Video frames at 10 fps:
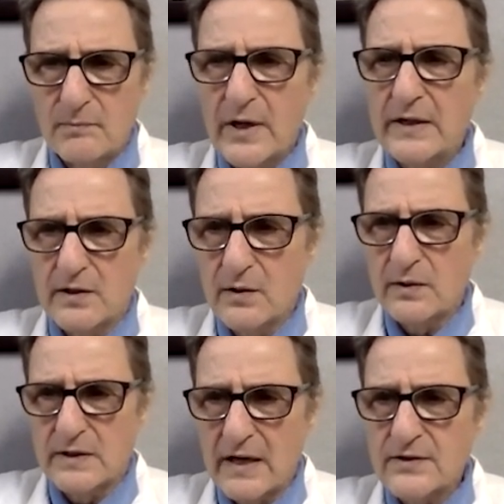bring to your
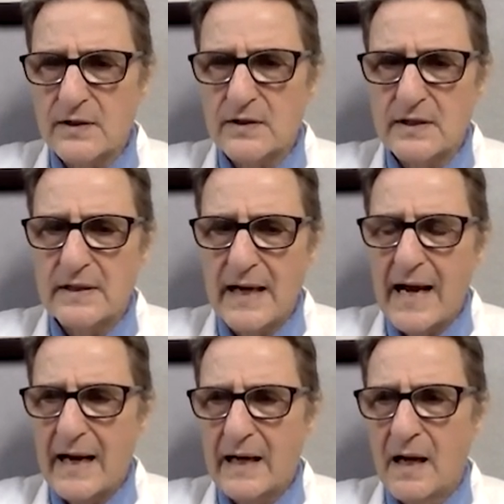attention
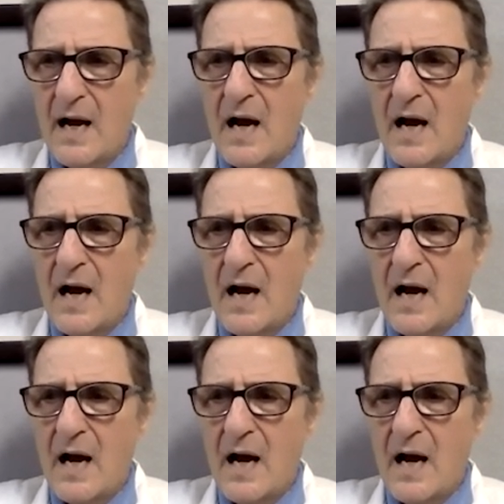today.